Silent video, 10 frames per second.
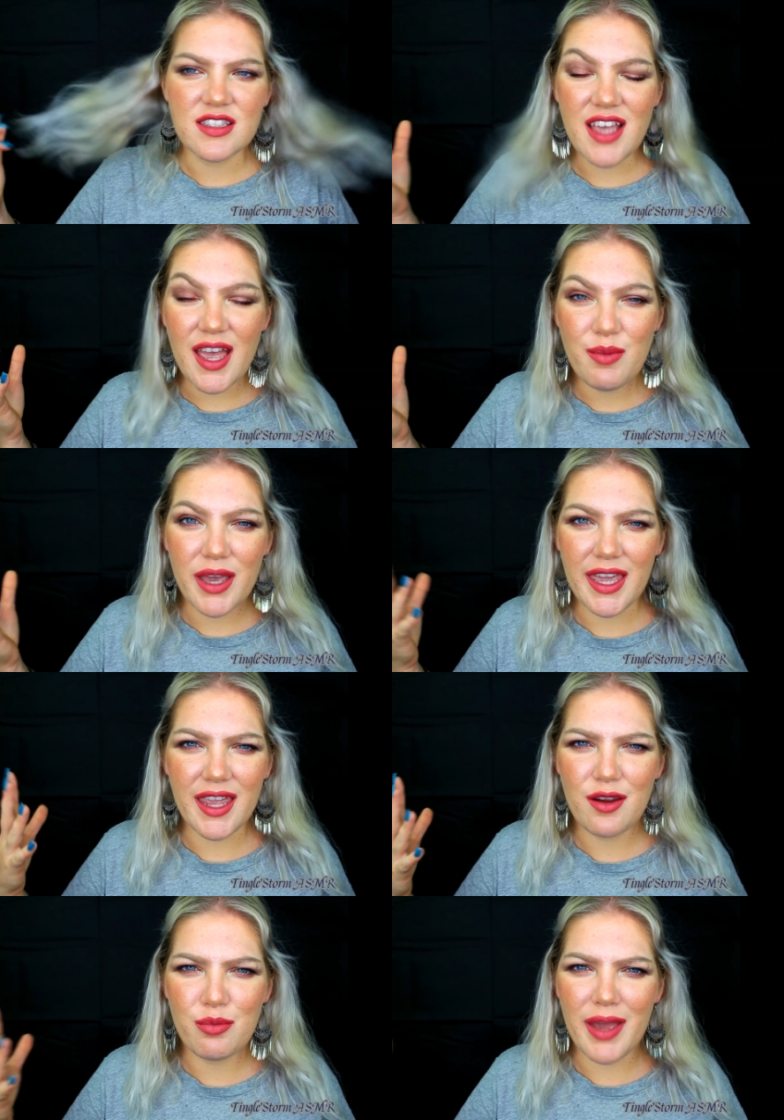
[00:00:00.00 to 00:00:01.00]
dye my
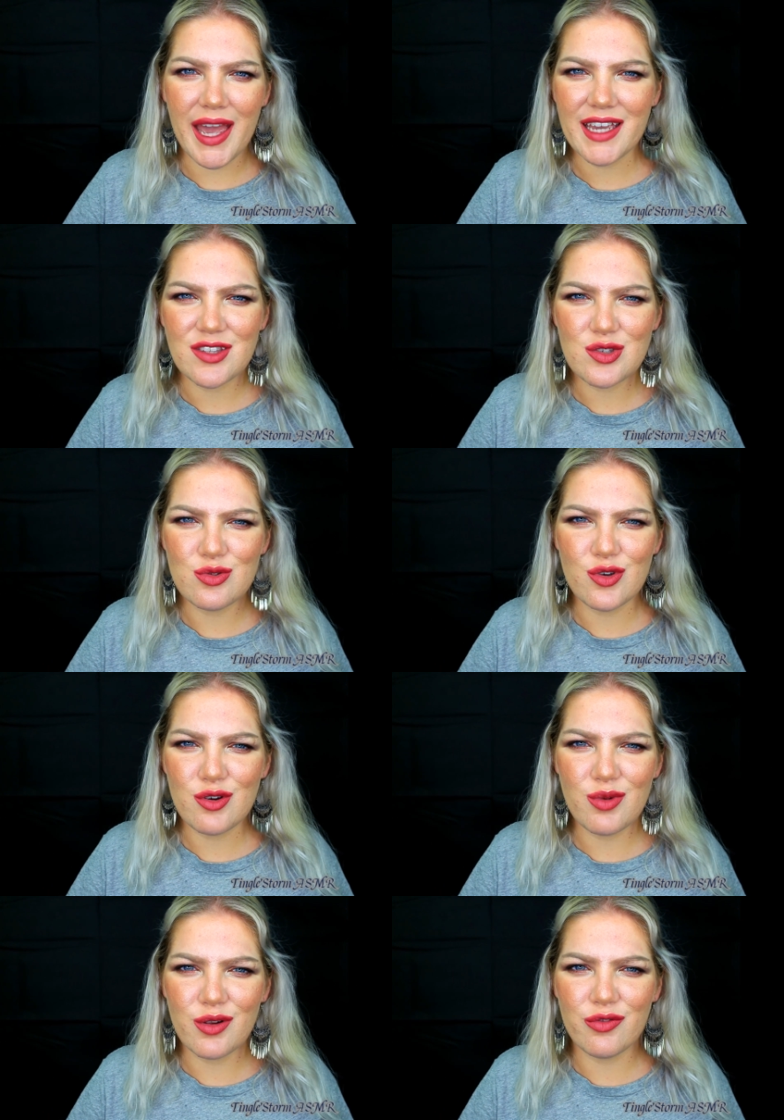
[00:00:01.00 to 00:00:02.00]
hair back to
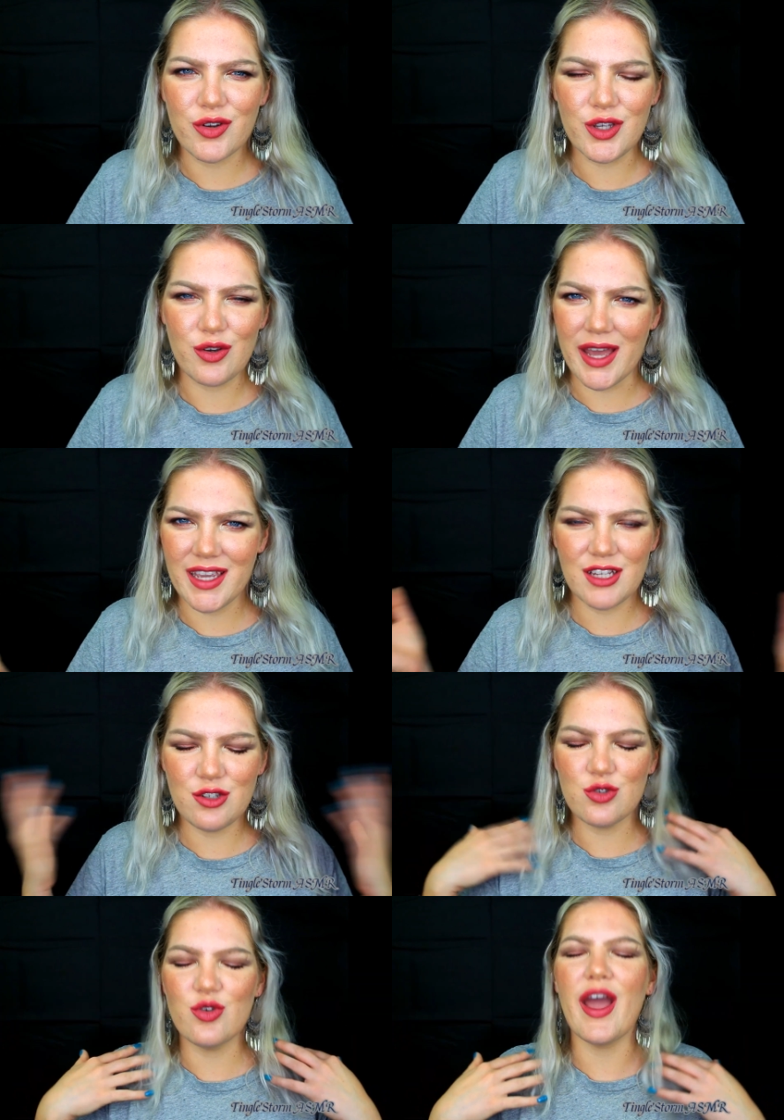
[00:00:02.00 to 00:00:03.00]
normal for you. I
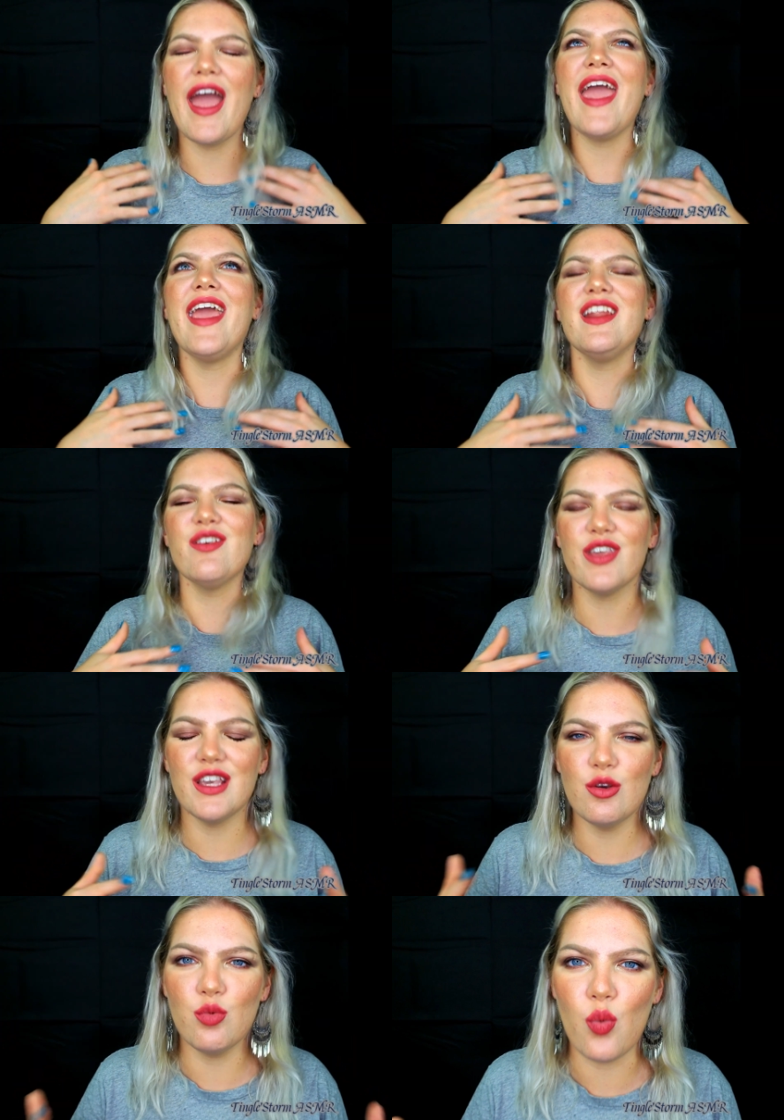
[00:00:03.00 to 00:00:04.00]
can do
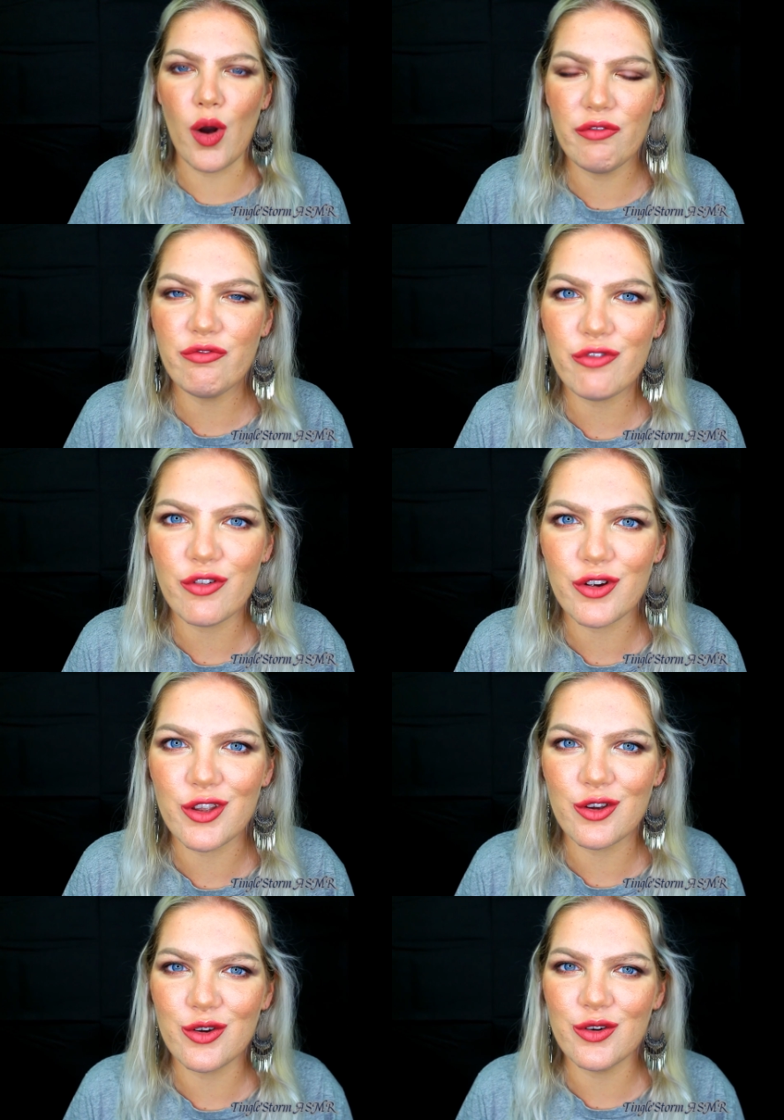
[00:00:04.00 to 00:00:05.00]
anything you want for
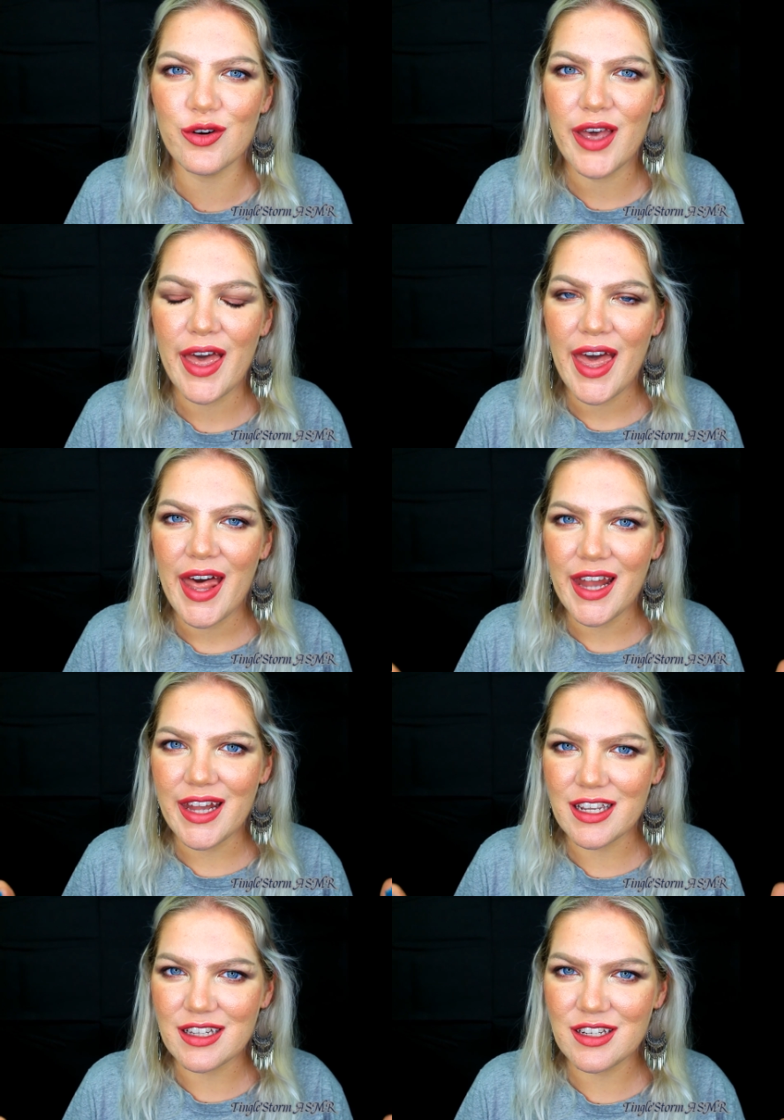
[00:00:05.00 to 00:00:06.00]
you,
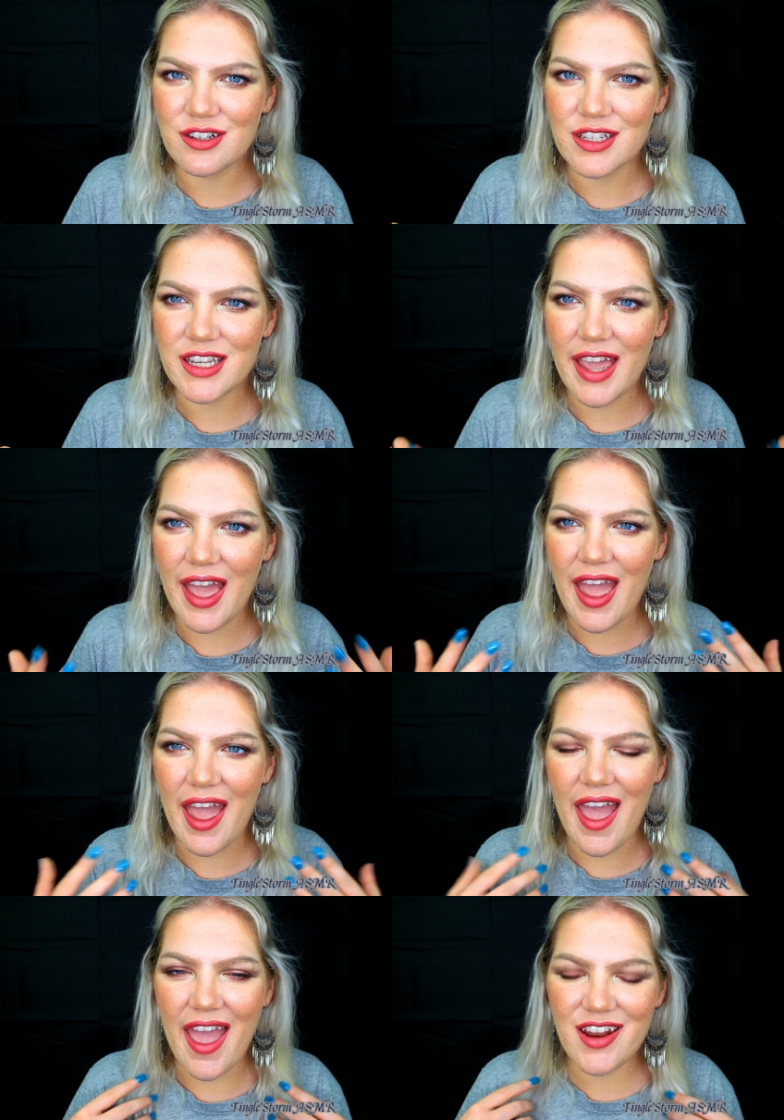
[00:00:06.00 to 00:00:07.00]
like literally
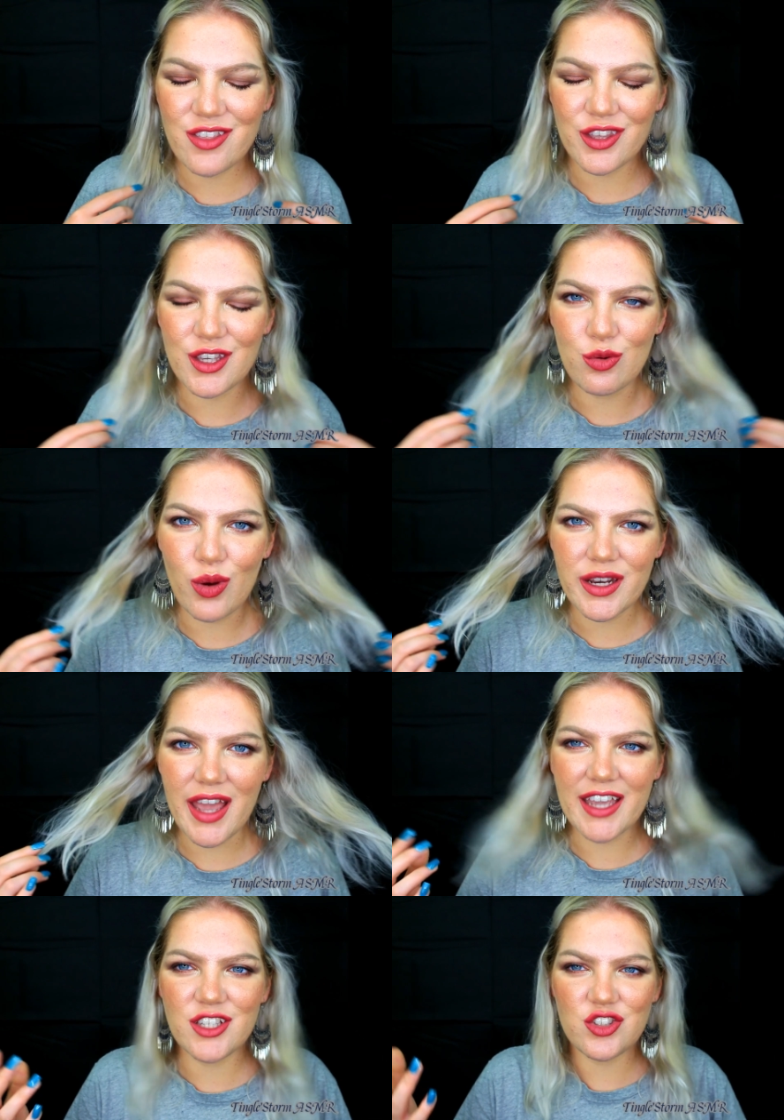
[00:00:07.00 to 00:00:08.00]
anything you want.
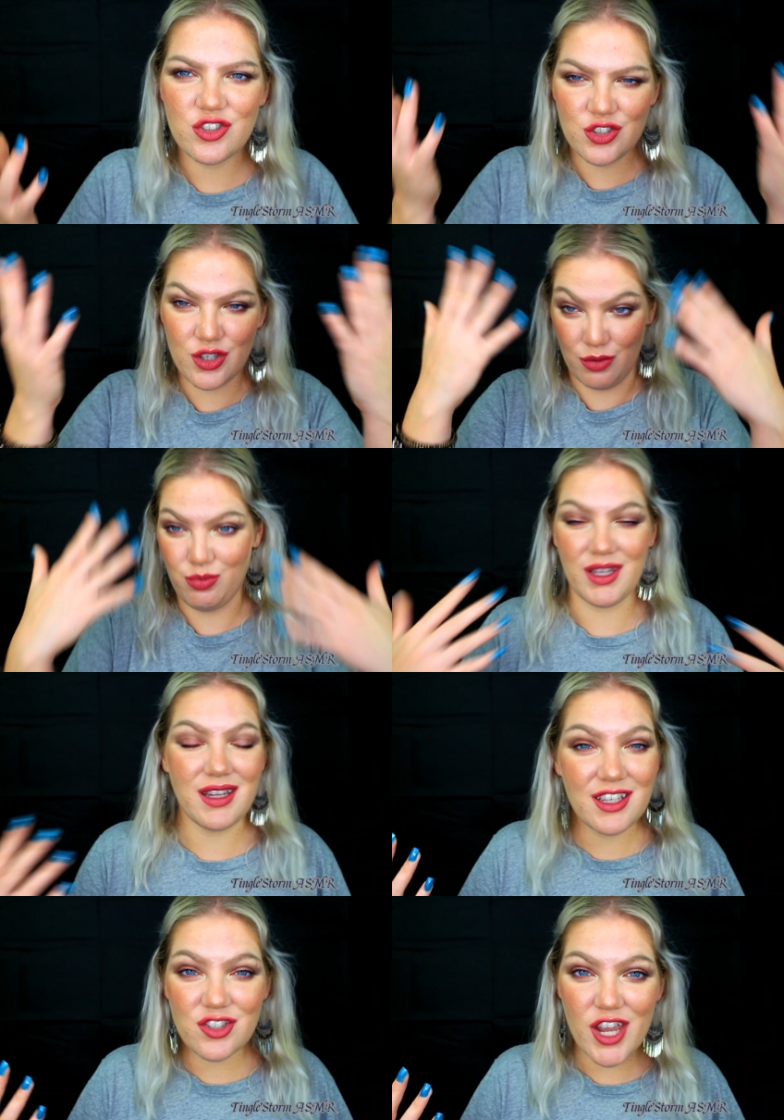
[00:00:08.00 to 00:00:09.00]
I
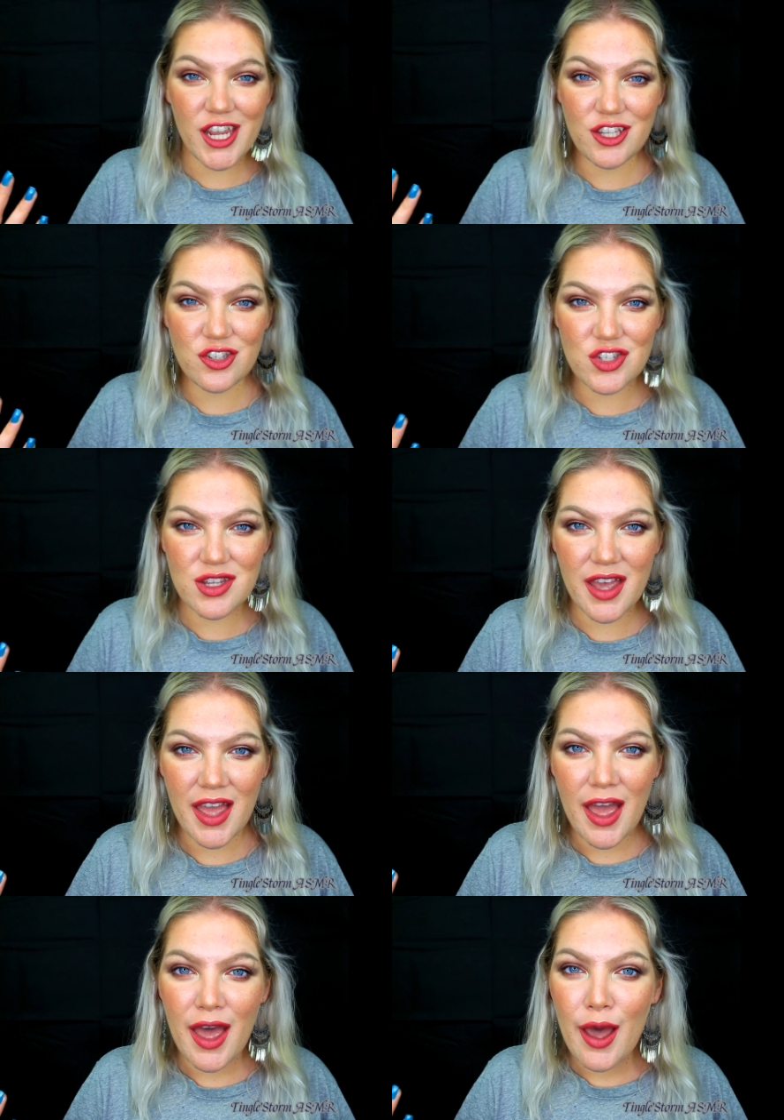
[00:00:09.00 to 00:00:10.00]
completely changed
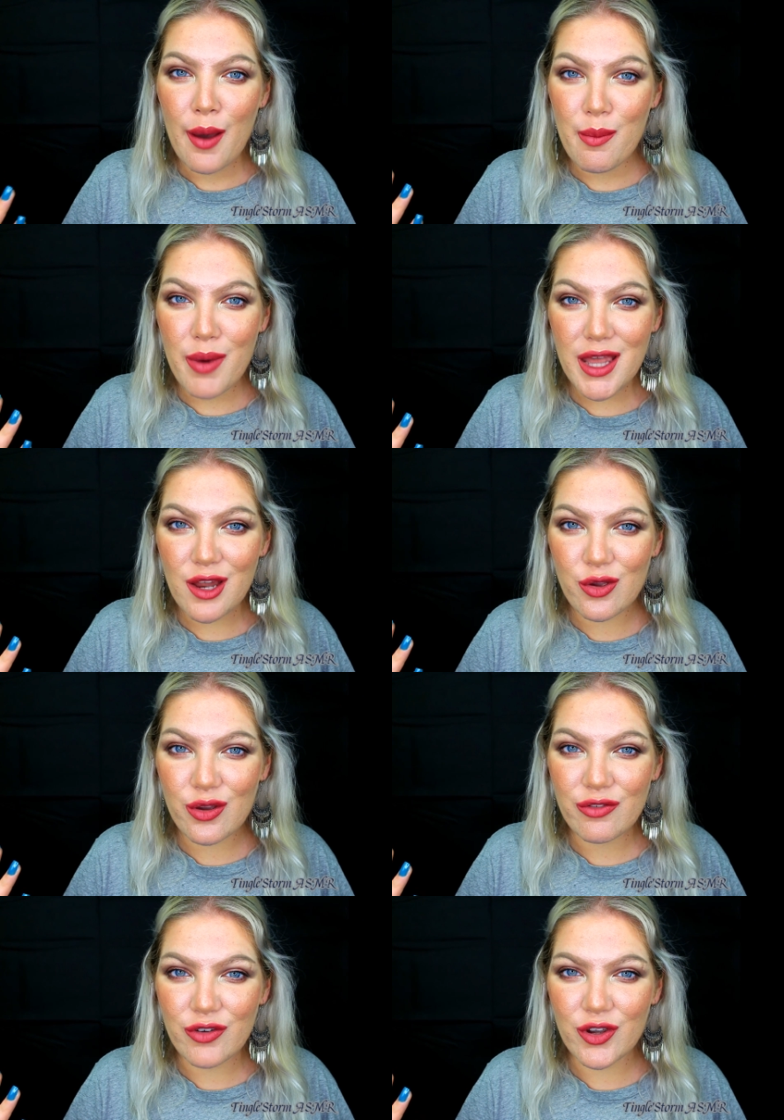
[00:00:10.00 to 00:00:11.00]
my
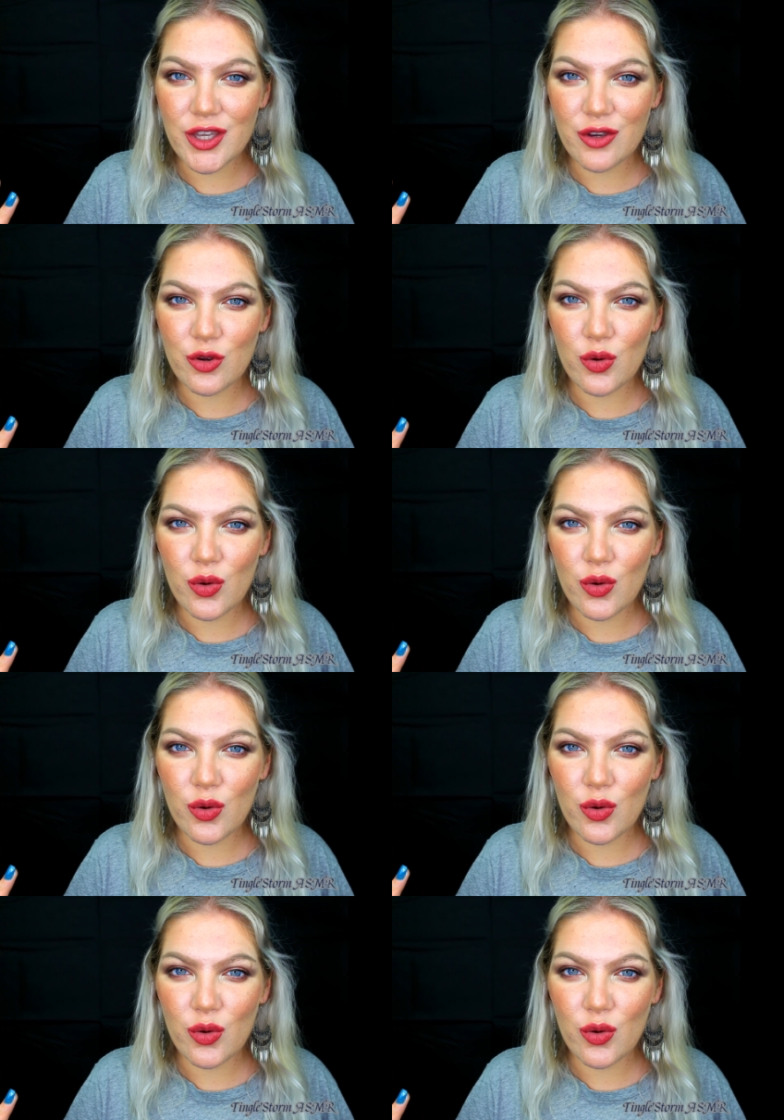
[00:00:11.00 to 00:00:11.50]
look for you.